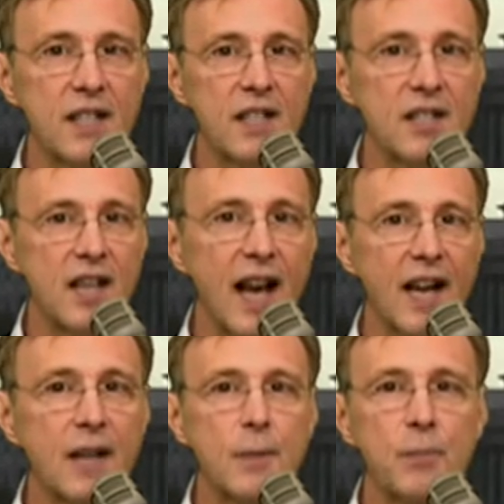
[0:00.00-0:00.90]
the
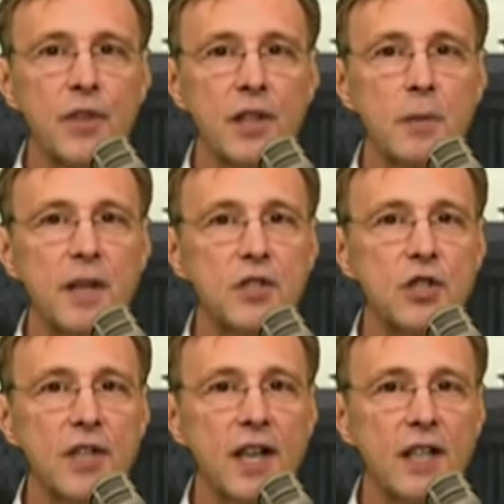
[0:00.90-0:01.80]
attack. The
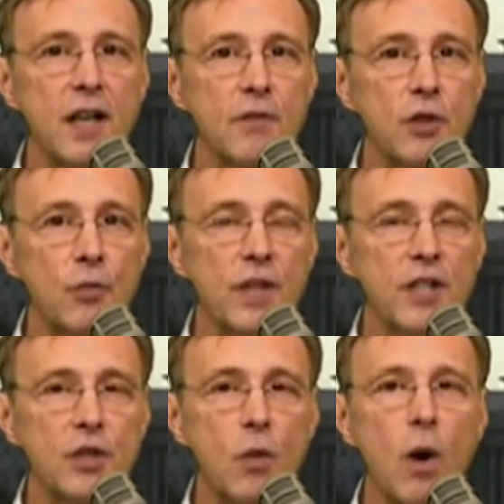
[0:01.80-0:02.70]
message they uncovered
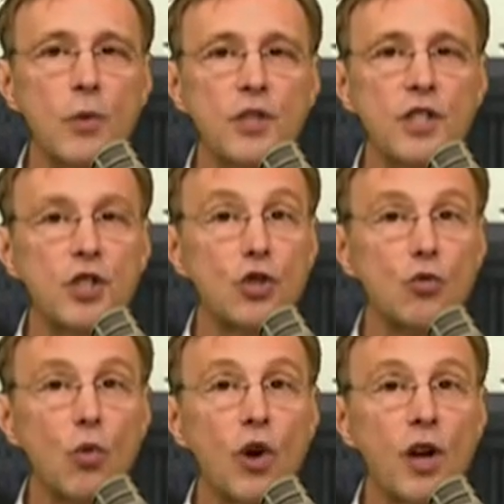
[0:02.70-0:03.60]
reads, quote,
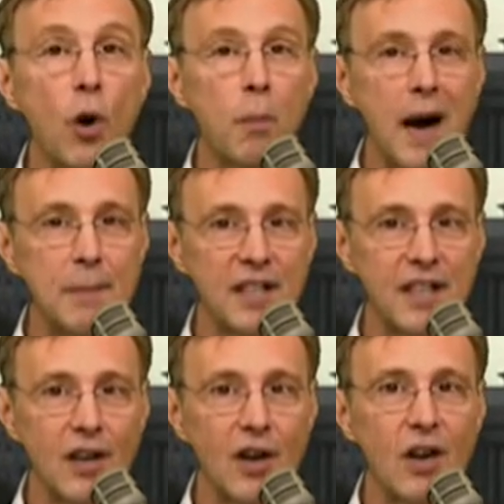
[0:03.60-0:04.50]
destroy
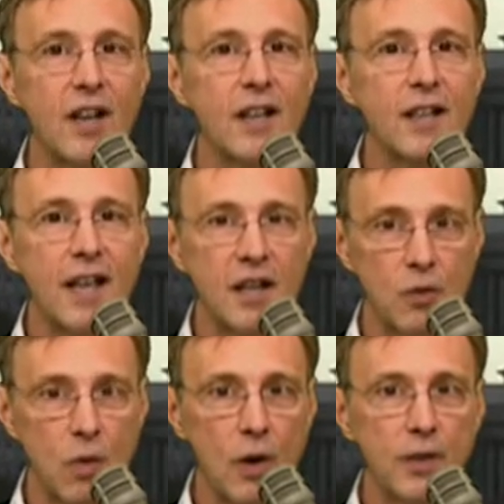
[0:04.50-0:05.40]
Obamacare,
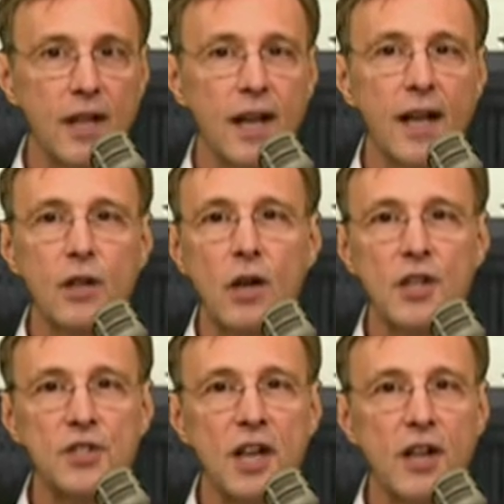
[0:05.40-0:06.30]
end quote, and
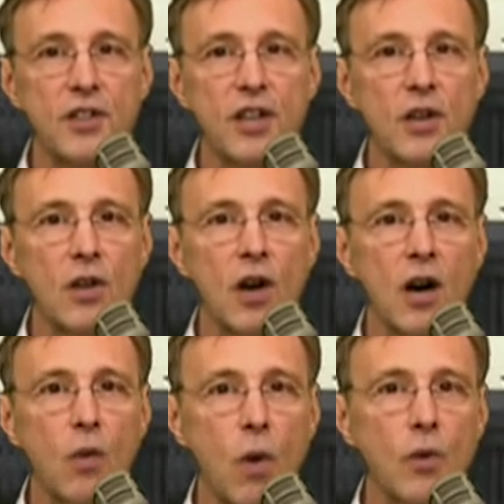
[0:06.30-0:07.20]
calls the health care
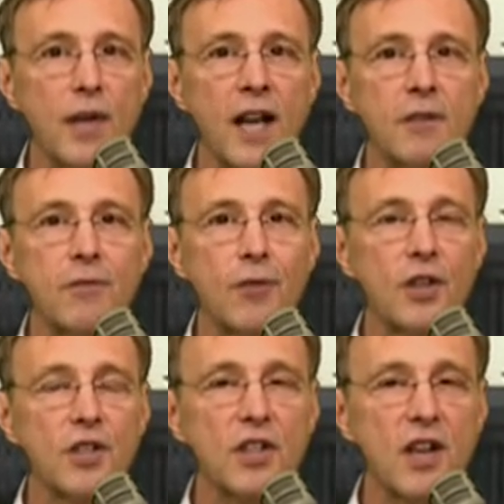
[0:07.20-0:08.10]
law, quote, an
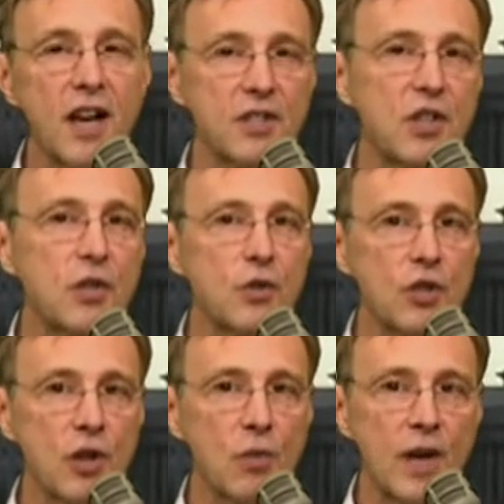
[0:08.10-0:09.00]
affront to the
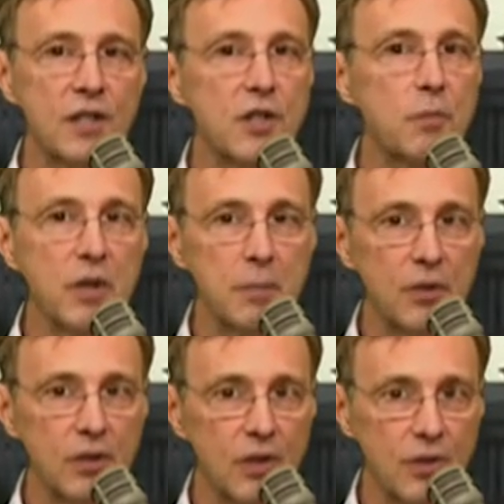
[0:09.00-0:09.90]
constitutional rights of the
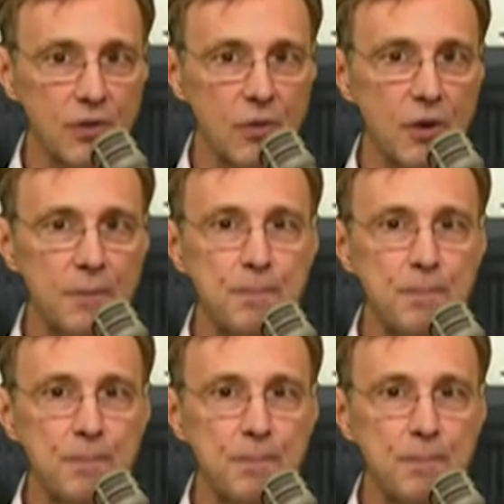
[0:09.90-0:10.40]
people, close quote.